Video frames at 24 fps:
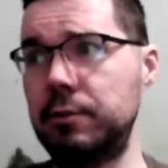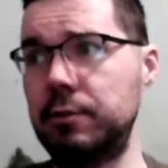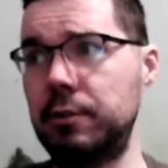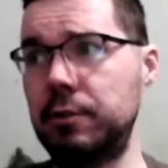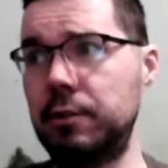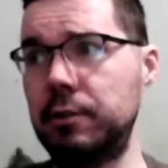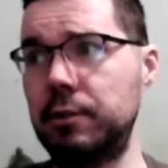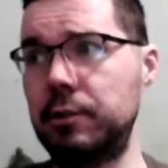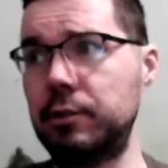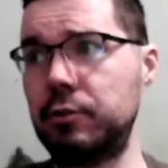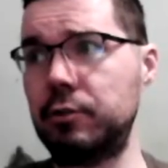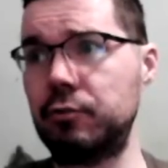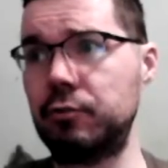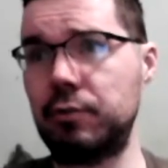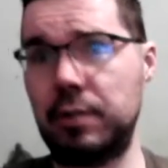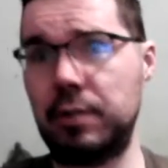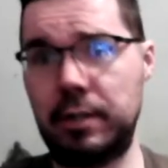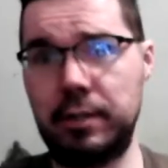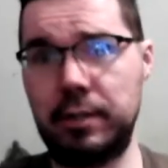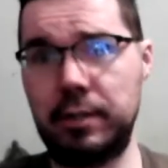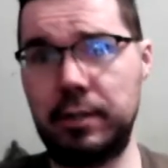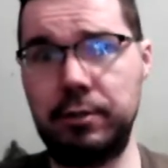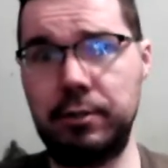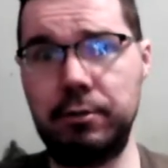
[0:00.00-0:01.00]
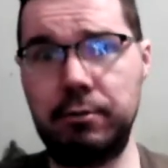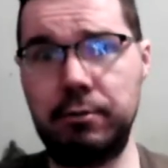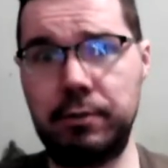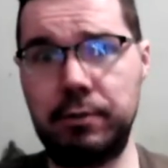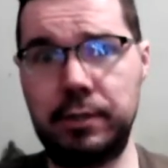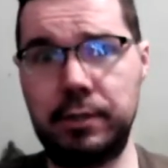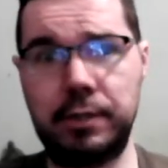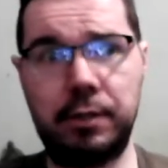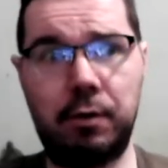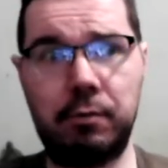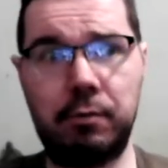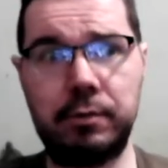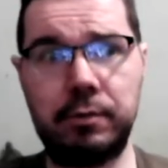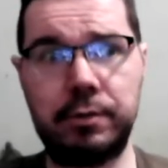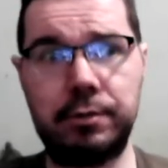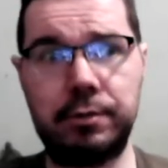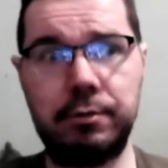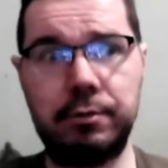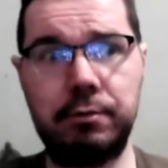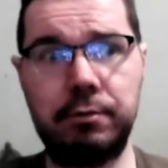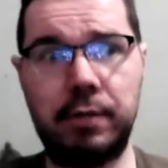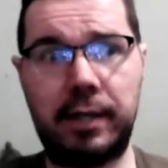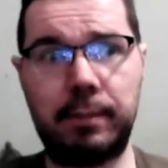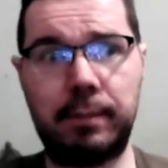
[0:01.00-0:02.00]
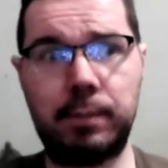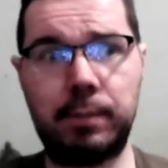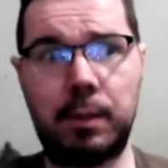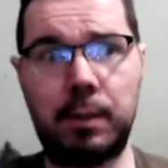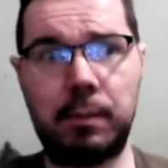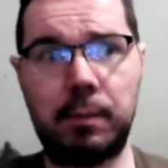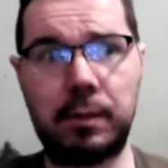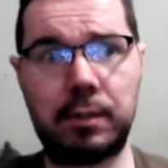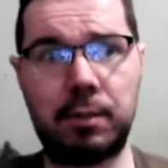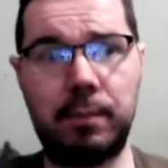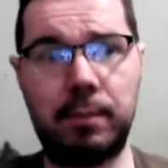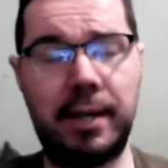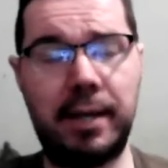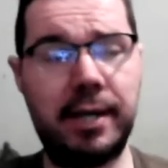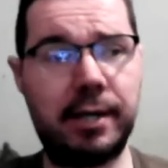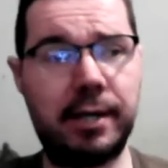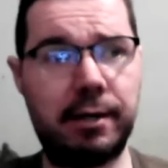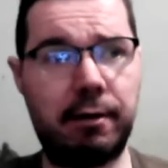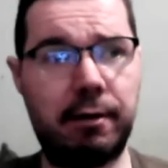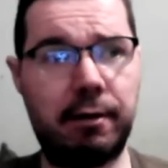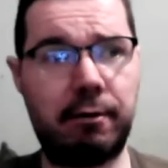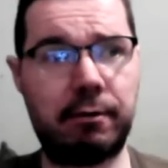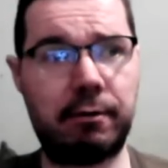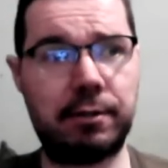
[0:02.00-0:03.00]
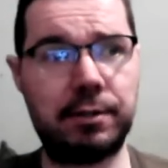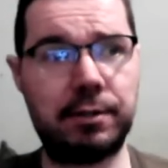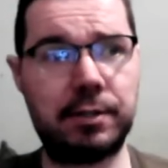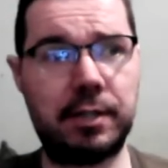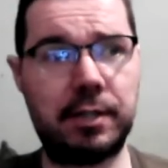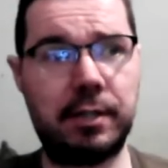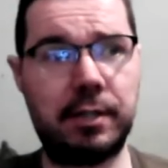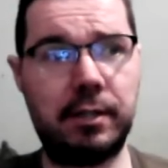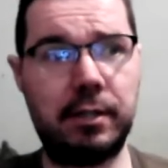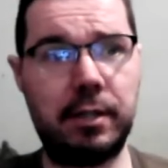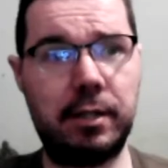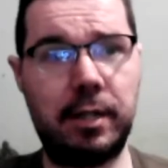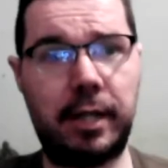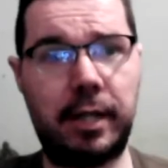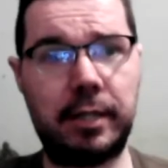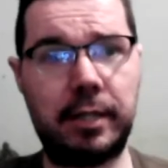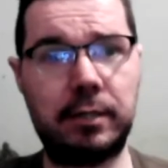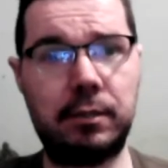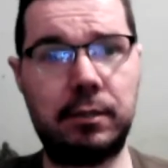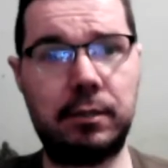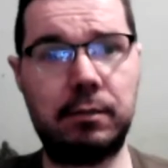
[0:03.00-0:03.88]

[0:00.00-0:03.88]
you could try and do, you could always do like public domain characters and like